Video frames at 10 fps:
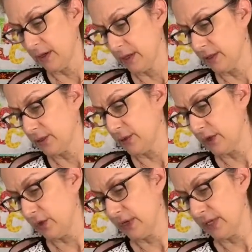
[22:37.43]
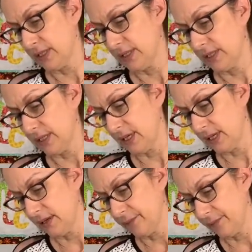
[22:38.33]
so that you can
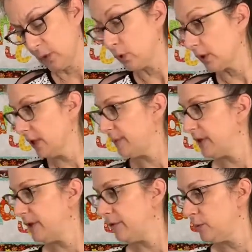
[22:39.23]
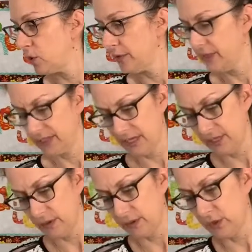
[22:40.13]
see, or clip a few more on this side
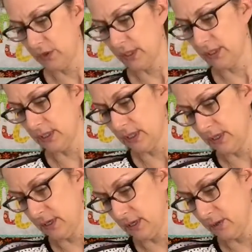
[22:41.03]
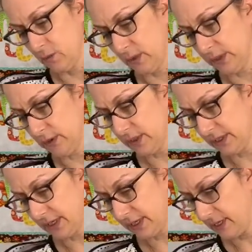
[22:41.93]
so that you can see what it looks
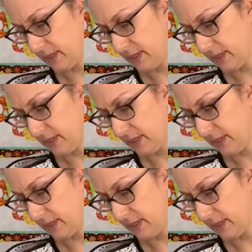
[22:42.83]
like.